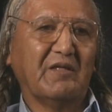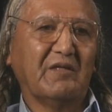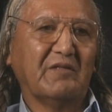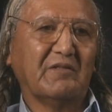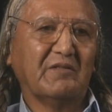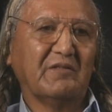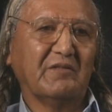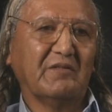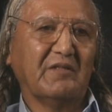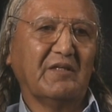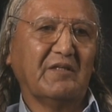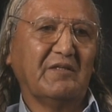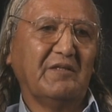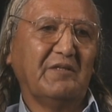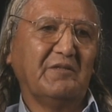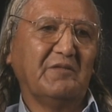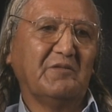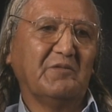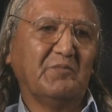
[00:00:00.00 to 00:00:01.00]
out there that
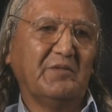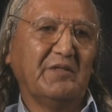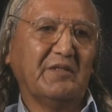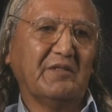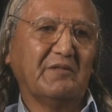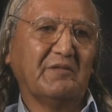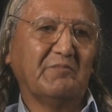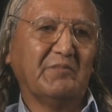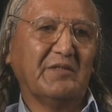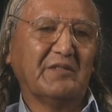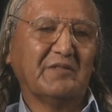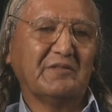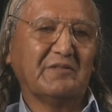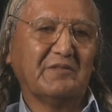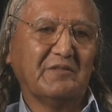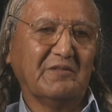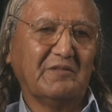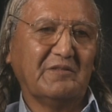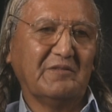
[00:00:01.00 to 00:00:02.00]
need to be
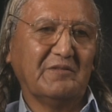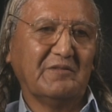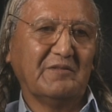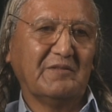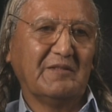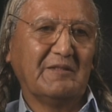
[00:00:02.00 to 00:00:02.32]
administered to,